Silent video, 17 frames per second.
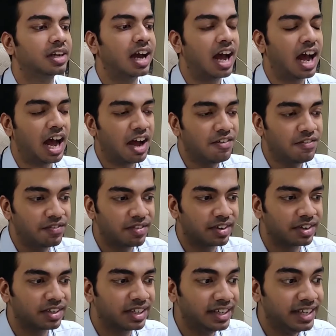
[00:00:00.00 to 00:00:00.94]
have
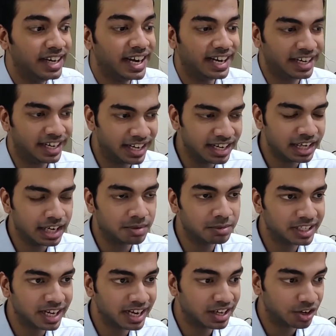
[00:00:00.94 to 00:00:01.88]
dating games
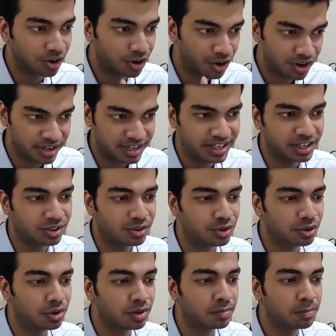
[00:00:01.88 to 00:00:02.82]
like hot and
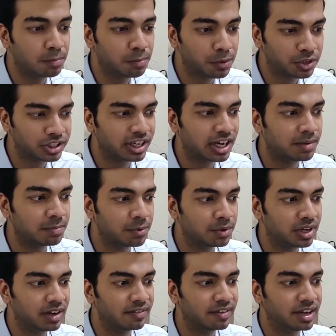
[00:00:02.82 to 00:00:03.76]
cold, push and pull
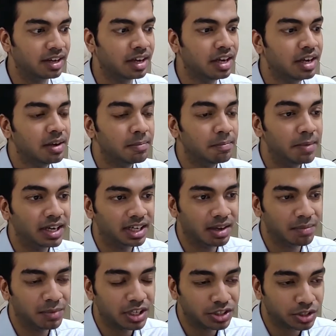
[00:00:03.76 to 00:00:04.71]
away
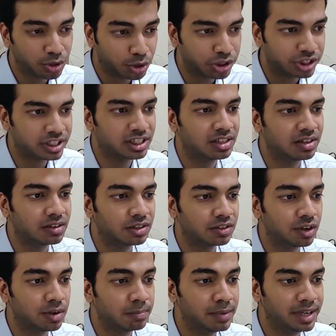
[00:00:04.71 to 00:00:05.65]
become the social norms
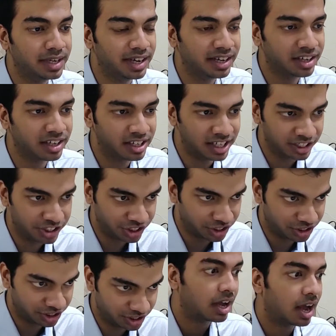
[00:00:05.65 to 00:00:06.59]
for building
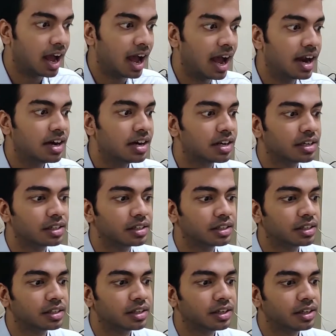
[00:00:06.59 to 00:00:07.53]
relationships? And
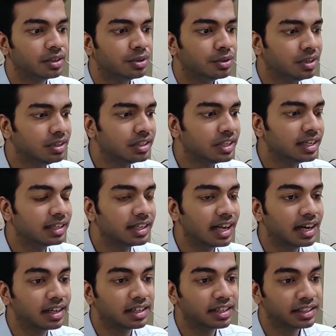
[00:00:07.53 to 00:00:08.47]
do you think
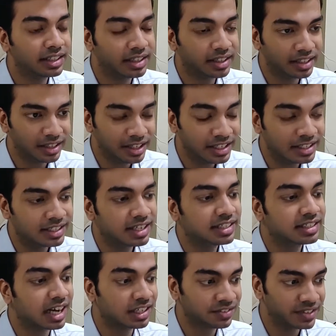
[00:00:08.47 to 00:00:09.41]
that these things,
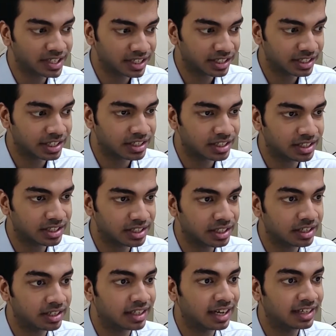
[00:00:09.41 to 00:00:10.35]
as we discussed
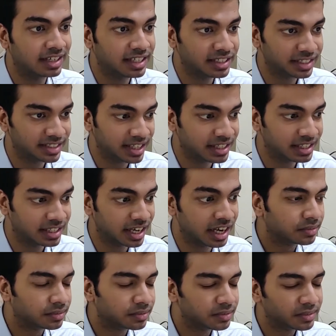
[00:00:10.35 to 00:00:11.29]
earlier, that these things
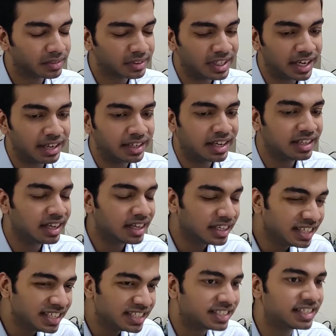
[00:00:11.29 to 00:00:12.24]
are taking the
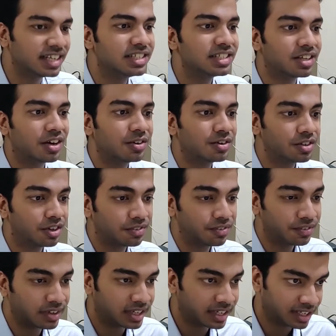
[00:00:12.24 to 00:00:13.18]
essence out
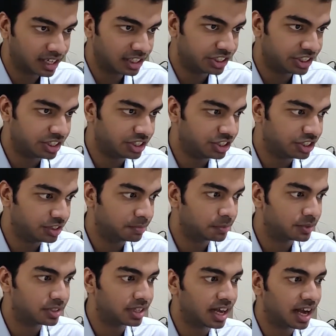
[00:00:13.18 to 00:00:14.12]
of
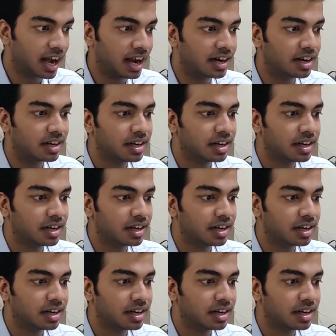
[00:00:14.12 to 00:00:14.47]
relationships? And